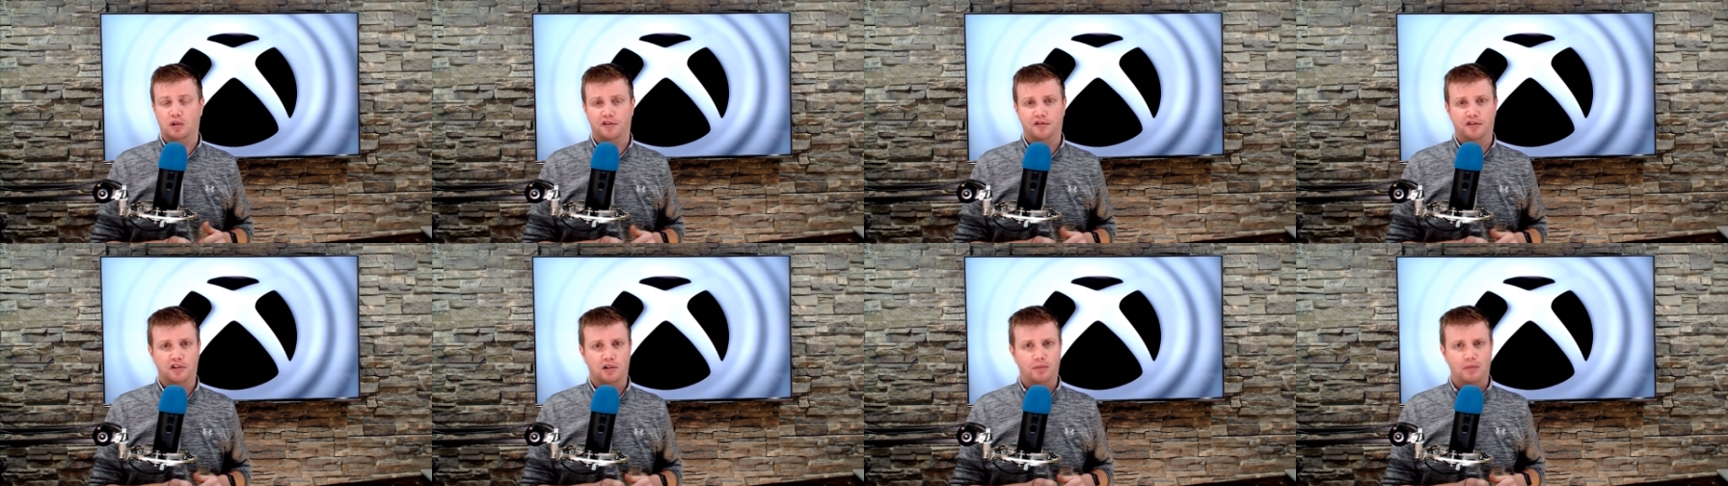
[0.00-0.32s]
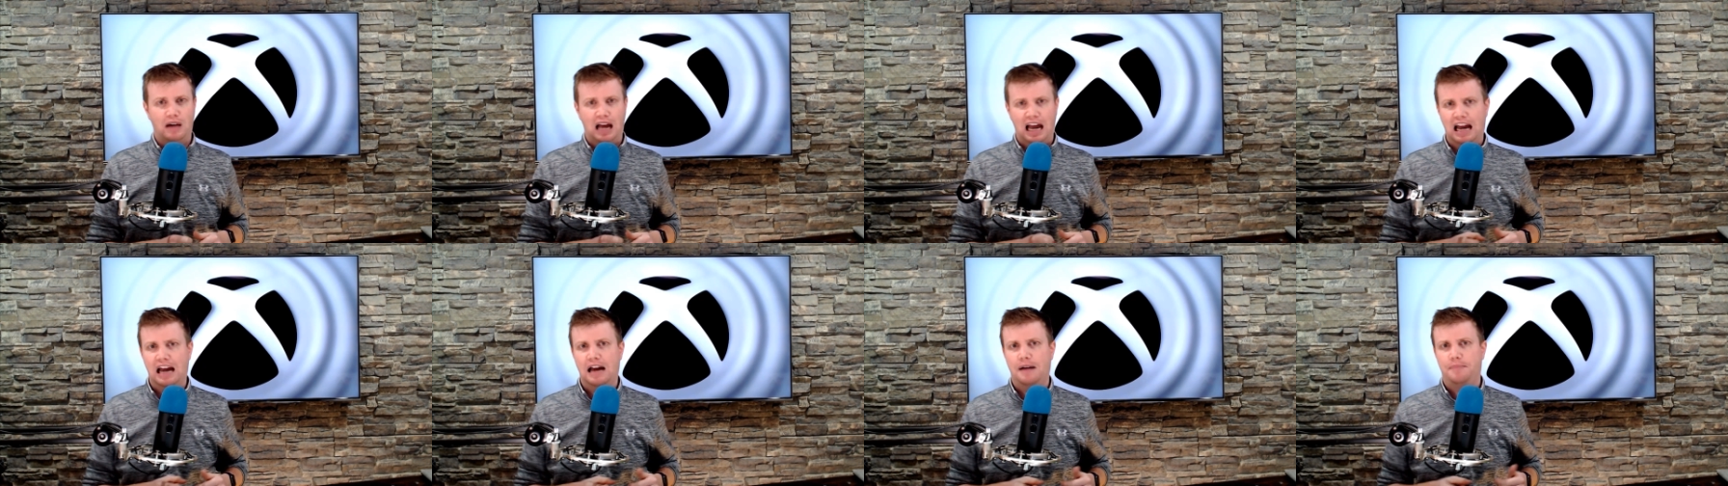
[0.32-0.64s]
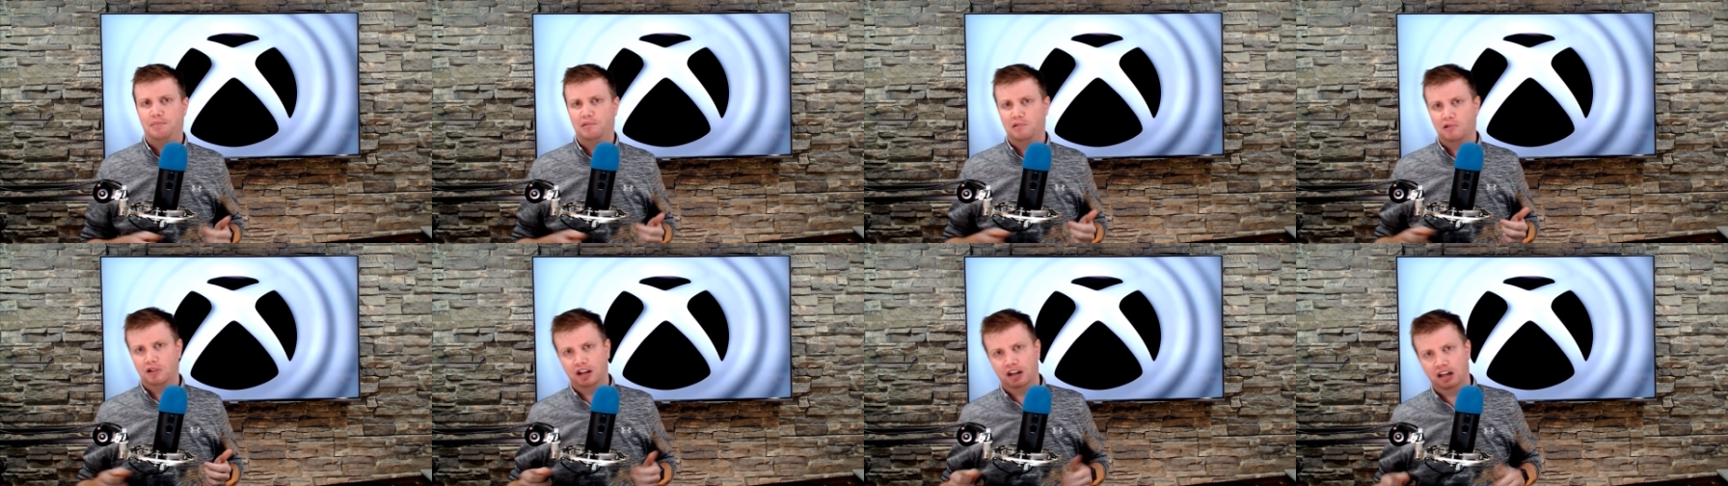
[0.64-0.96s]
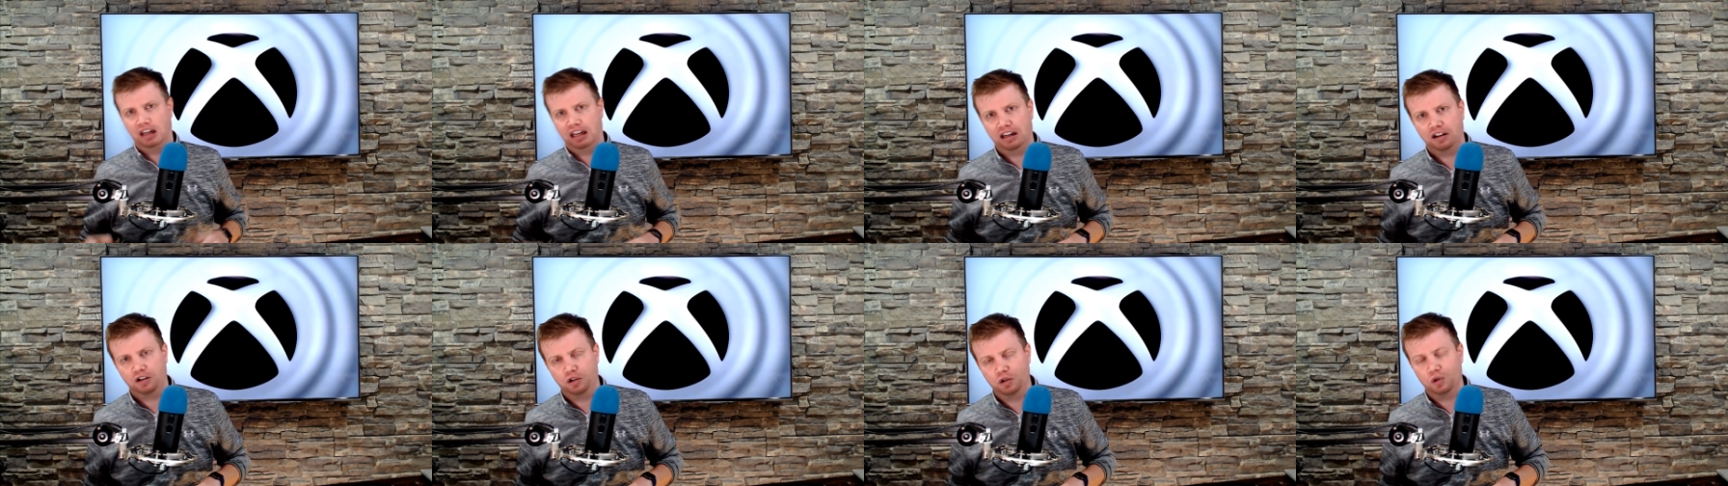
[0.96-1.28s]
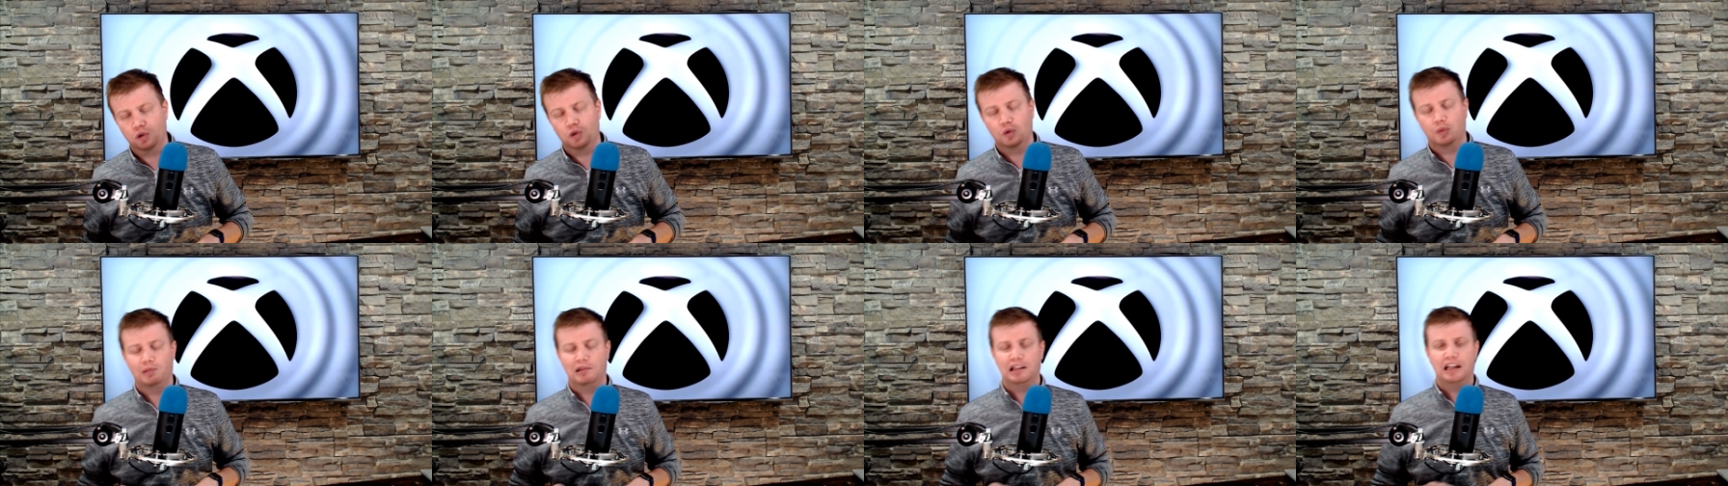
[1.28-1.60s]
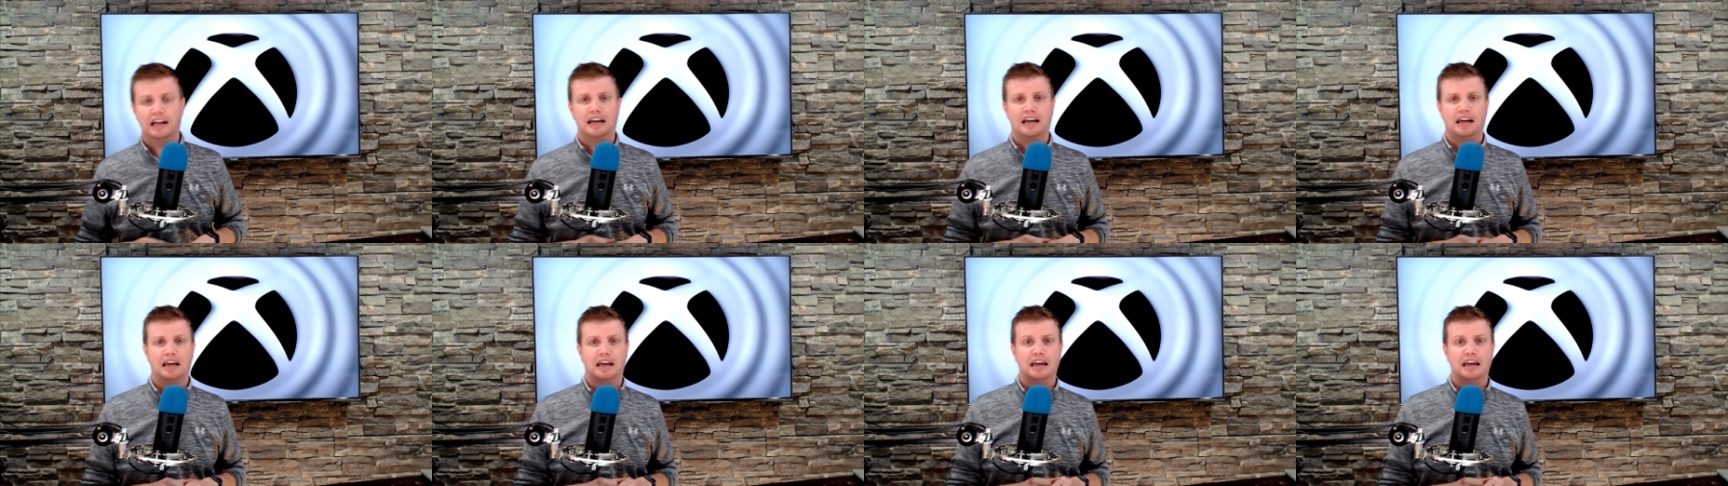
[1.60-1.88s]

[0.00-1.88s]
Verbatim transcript: from Apple and, and Google Play